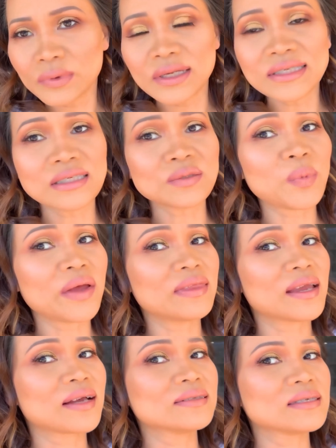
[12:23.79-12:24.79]
this is what
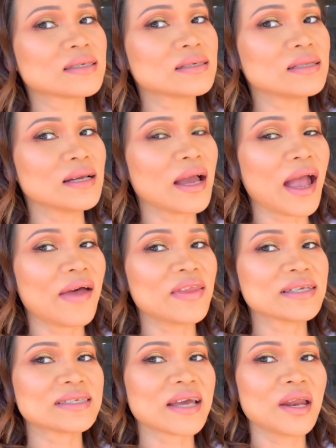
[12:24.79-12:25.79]
the concealer and
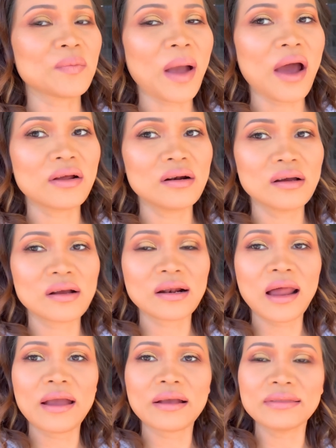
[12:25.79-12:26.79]
the setting powder look
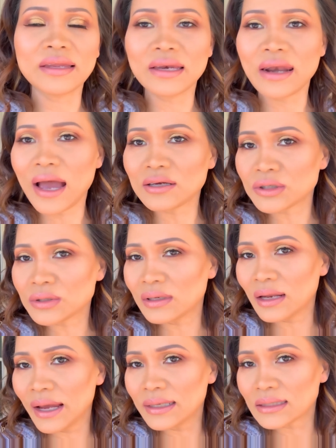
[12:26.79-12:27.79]
like in the natural
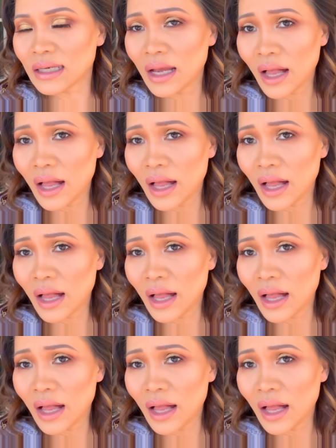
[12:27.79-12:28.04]
light.